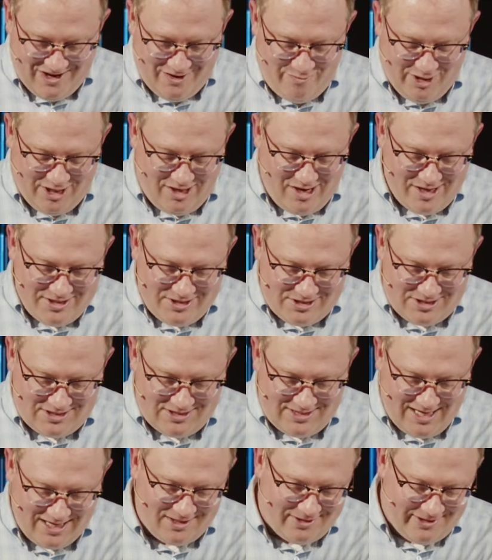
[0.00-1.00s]

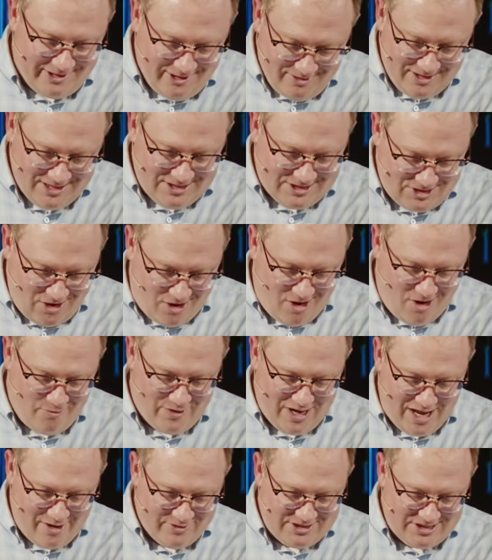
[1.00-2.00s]
because they clearly saw
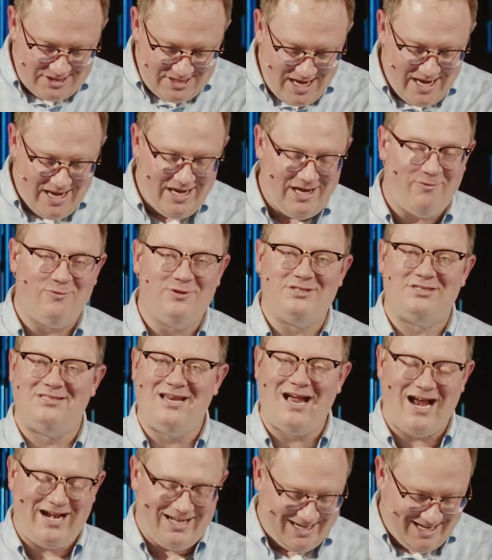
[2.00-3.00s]
what I was saying was
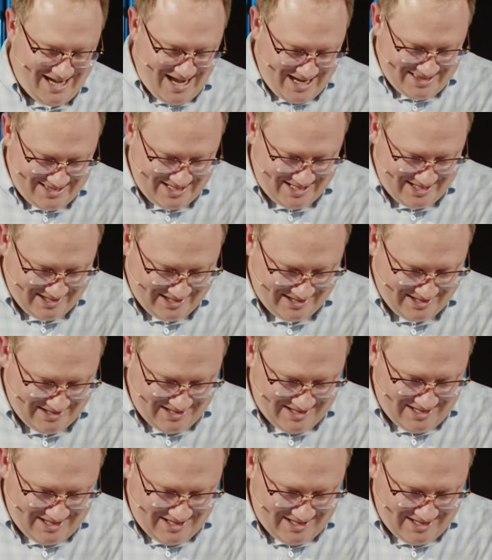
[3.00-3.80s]
not connecting.